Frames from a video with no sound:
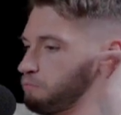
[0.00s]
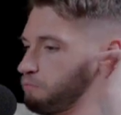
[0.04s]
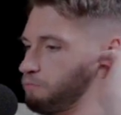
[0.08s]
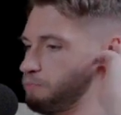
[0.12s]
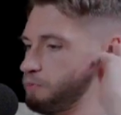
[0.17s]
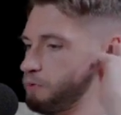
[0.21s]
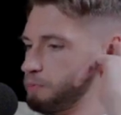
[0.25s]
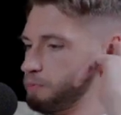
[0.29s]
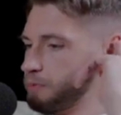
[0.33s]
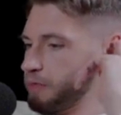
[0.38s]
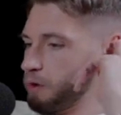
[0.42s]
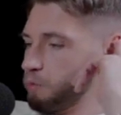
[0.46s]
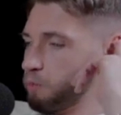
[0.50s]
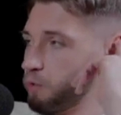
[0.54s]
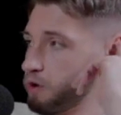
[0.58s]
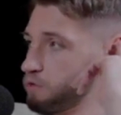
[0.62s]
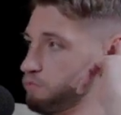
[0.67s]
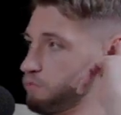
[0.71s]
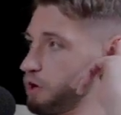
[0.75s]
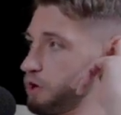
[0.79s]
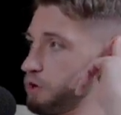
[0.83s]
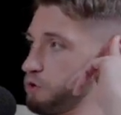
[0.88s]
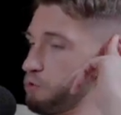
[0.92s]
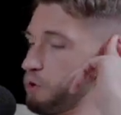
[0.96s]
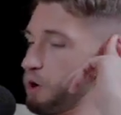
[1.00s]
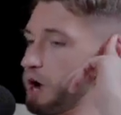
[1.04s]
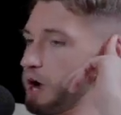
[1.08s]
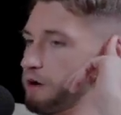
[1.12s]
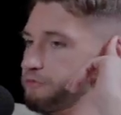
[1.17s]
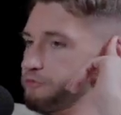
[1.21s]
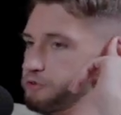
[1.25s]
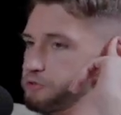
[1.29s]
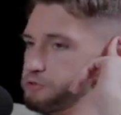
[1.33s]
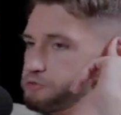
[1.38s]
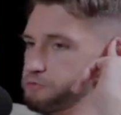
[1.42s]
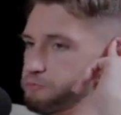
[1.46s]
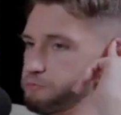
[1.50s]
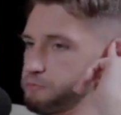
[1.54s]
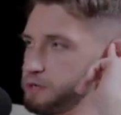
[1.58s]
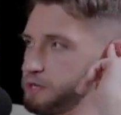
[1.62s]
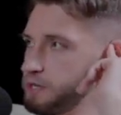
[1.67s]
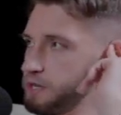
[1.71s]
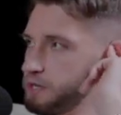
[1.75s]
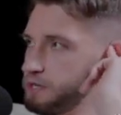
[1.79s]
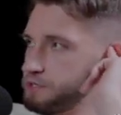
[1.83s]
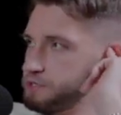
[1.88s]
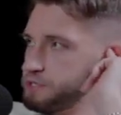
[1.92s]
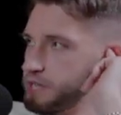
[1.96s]
People that want to run new offers for
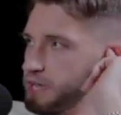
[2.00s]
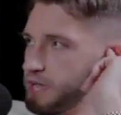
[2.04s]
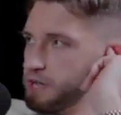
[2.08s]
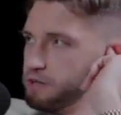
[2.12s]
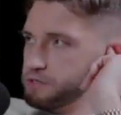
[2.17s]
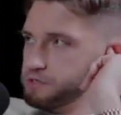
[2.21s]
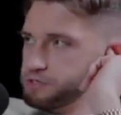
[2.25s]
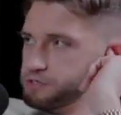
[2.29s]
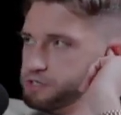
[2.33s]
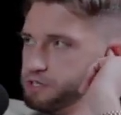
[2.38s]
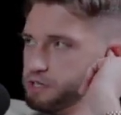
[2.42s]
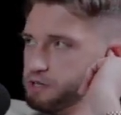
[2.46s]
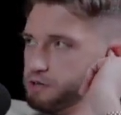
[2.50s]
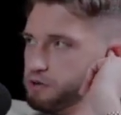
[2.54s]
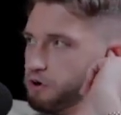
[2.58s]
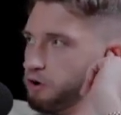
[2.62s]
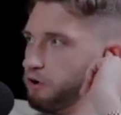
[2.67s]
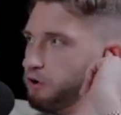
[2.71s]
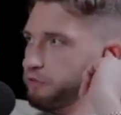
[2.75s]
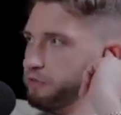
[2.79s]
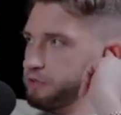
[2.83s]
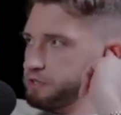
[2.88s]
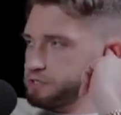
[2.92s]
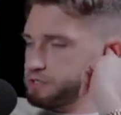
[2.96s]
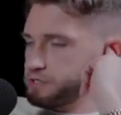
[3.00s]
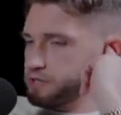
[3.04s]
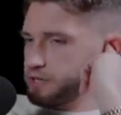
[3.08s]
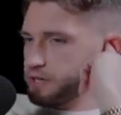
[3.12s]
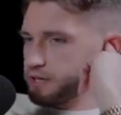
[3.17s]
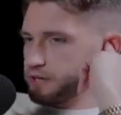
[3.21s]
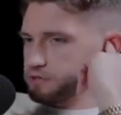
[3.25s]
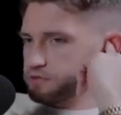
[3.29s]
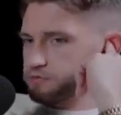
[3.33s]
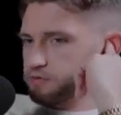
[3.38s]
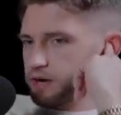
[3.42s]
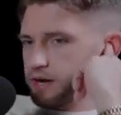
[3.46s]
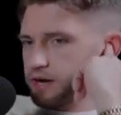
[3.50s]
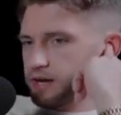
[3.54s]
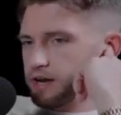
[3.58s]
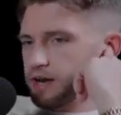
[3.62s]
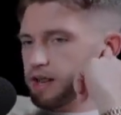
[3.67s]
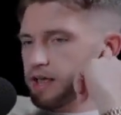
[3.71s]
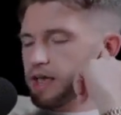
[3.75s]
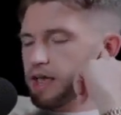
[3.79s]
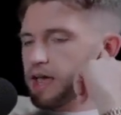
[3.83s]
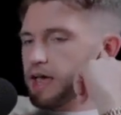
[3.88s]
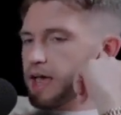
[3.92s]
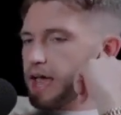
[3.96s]
me, sales team, all these things,
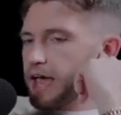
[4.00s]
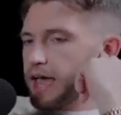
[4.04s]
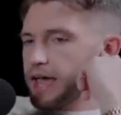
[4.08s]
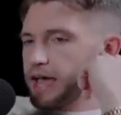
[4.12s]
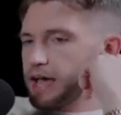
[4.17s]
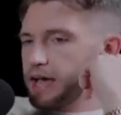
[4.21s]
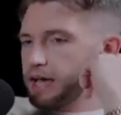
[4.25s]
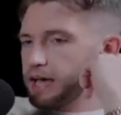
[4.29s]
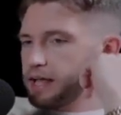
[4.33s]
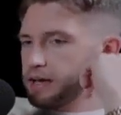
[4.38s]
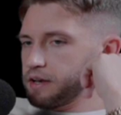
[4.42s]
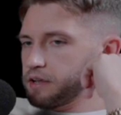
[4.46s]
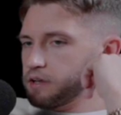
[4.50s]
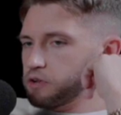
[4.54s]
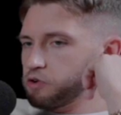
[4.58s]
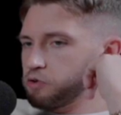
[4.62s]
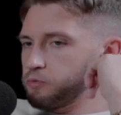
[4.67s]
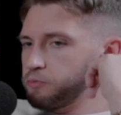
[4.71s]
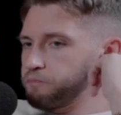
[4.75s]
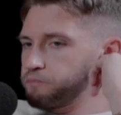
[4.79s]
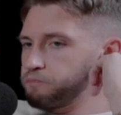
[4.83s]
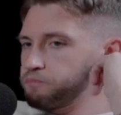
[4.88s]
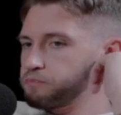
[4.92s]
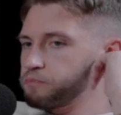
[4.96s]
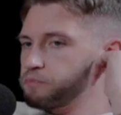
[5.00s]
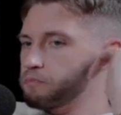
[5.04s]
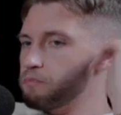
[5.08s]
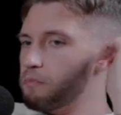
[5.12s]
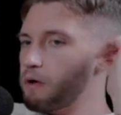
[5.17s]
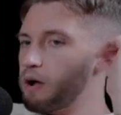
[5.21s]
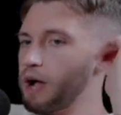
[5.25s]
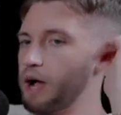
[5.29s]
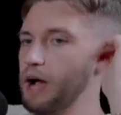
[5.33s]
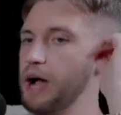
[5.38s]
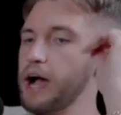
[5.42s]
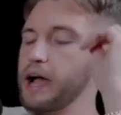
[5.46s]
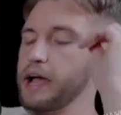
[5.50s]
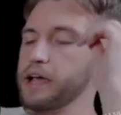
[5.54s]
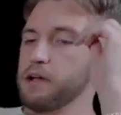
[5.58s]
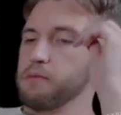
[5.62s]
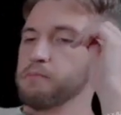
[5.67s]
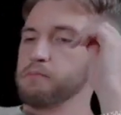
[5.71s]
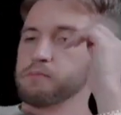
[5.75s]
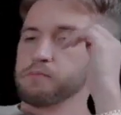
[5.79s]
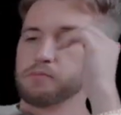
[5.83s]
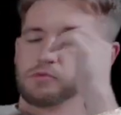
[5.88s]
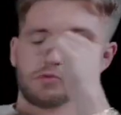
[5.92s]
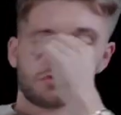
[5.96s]
right? And I
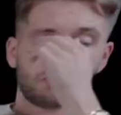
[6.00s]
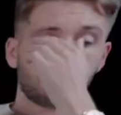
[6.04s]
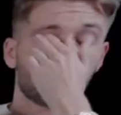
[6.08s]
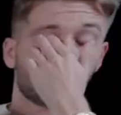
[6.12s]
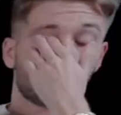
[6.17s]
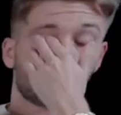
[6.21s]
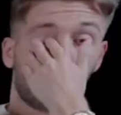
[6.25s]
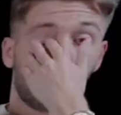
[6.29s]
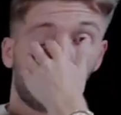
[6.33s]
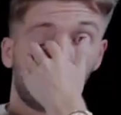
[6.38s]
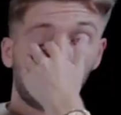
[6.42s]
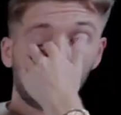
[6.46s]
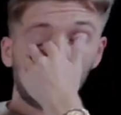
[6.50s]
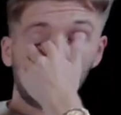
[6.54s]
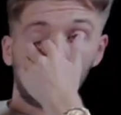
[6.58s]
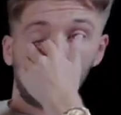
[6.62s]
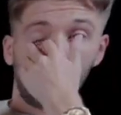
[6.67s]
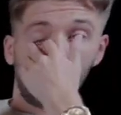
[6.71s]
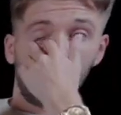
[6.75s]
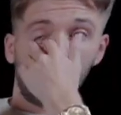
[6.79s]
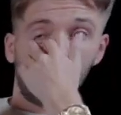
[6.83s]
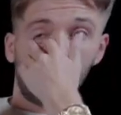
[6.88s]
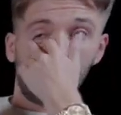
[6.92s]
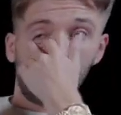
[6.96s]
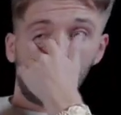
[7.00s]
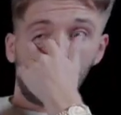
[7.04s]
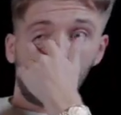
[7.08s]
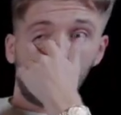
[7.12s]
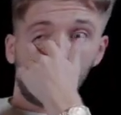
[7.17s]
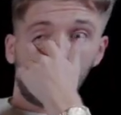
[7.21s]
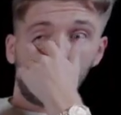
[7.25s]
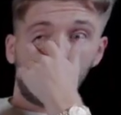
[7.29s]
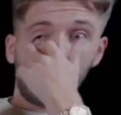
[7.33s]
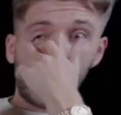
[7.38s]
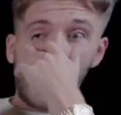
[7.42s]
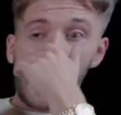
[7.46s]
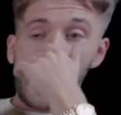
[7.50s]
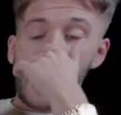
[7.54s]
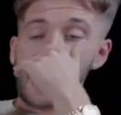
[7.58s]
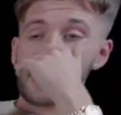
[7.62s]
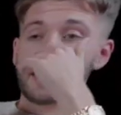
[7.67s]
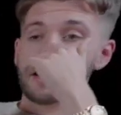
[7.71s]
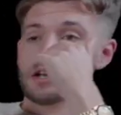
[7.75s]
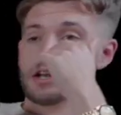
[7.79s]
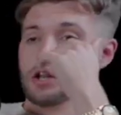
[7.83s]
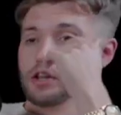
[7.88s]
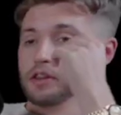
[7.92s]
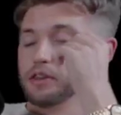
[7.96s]
am so
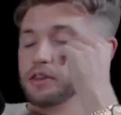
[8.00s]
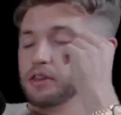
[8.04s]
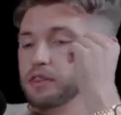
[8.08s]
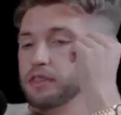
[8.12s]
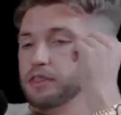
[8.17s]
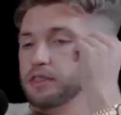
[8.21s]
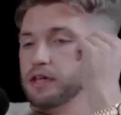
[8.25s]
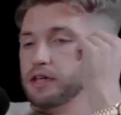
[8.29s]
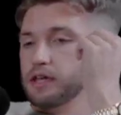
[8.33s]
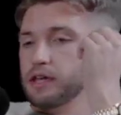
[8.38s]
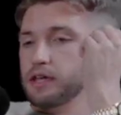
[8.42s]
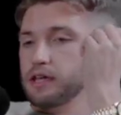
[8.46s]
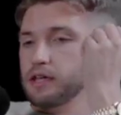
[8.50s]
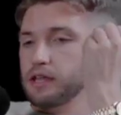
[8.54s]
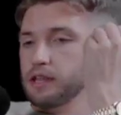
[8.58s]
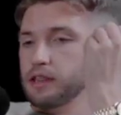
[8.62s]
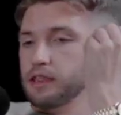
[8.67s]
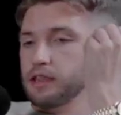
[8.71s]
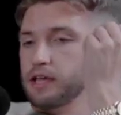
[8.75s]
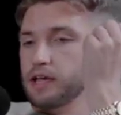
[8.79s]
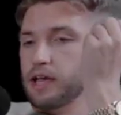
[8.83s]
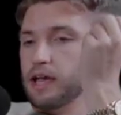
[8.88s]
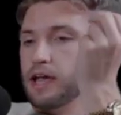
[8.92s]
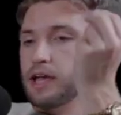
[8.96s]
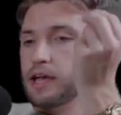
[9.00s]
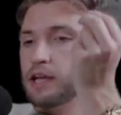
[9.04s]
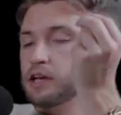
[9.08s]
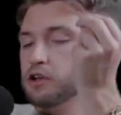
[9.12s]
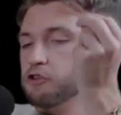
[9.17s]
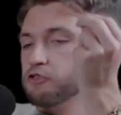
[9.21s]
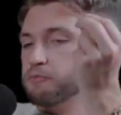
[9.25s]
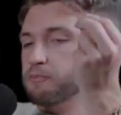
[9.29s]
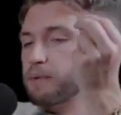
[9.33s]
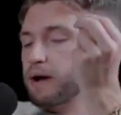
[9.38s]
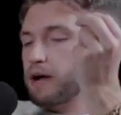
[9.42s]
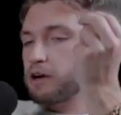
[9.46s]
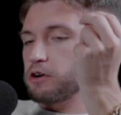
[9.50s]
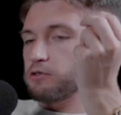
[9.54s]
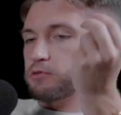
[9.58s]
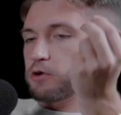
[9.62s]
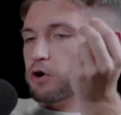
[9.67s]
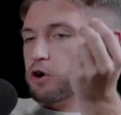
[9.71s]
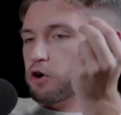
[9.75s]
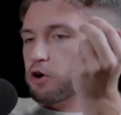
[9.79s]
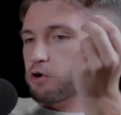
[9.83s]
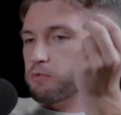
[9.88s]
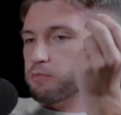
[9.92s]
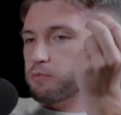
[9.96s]
at the end of my
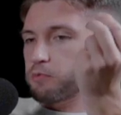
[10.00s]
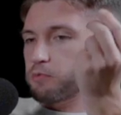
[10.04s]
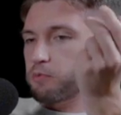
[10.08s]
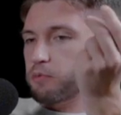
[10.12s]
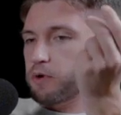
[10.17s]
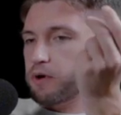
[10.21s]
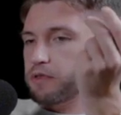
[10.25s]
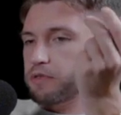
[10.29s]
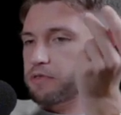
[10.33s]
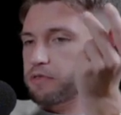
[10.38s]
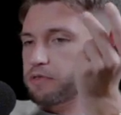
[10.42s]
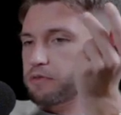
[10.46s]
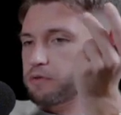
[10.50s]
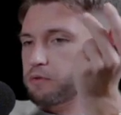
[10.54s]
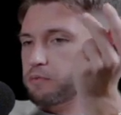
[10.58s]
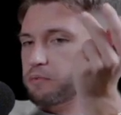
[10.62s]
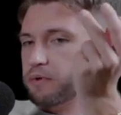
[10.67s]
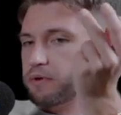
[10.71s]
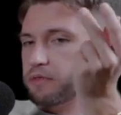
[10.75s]
rope with